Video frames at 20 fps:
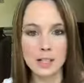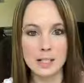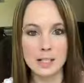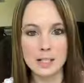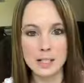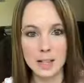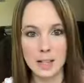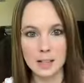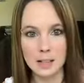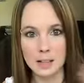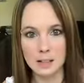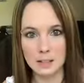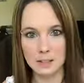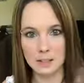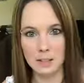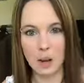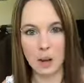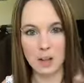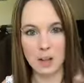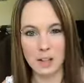It's that
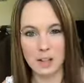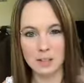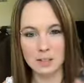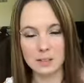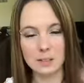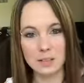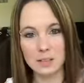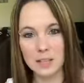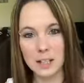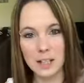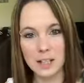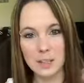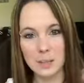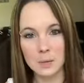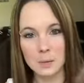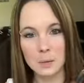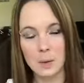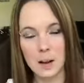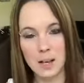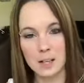all that lead
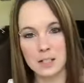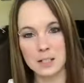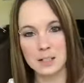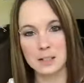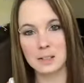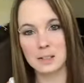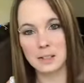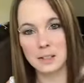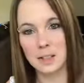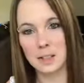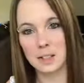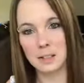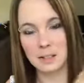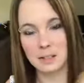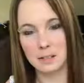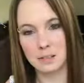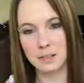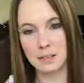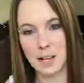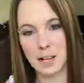and wax and